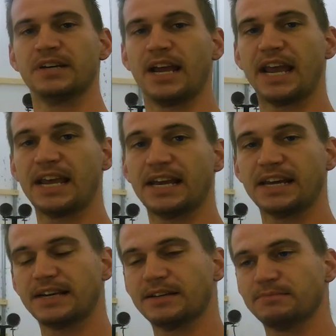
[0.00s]

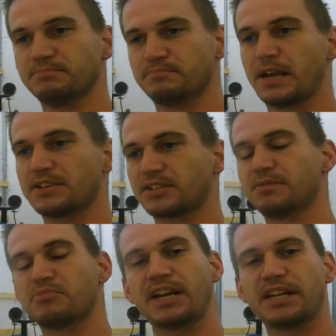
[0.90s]
and basically
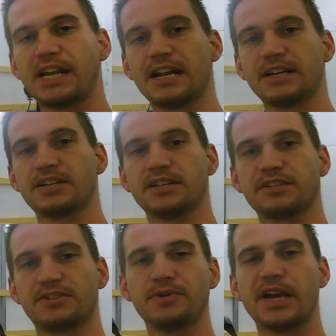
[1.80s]
break it down
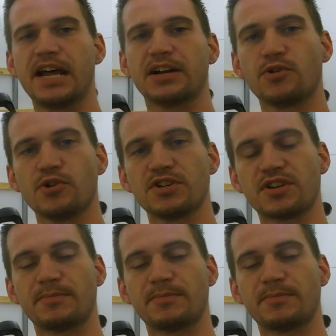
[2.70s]
into two categories.